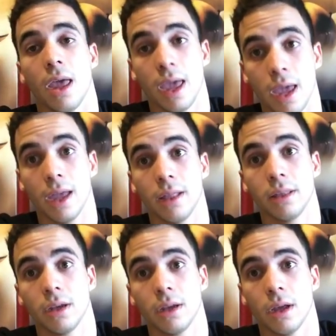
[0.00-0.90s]

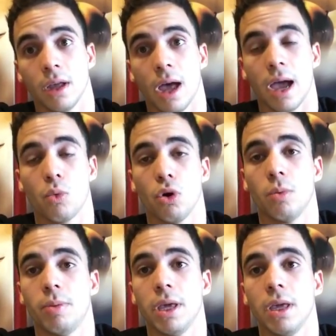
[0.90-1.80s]
and I will
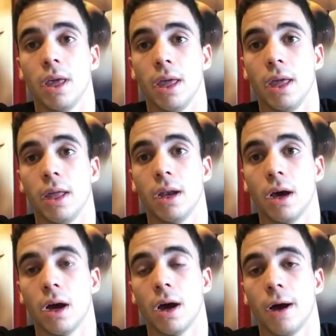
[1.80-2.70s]
be in
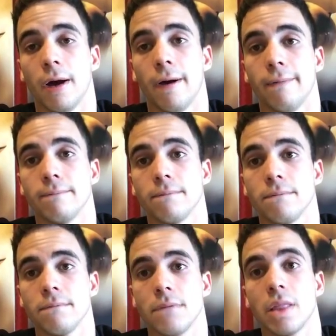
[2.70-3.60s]

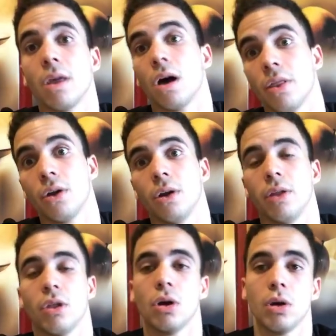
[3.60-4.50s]

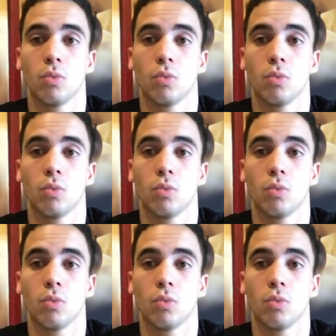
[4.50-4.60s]
the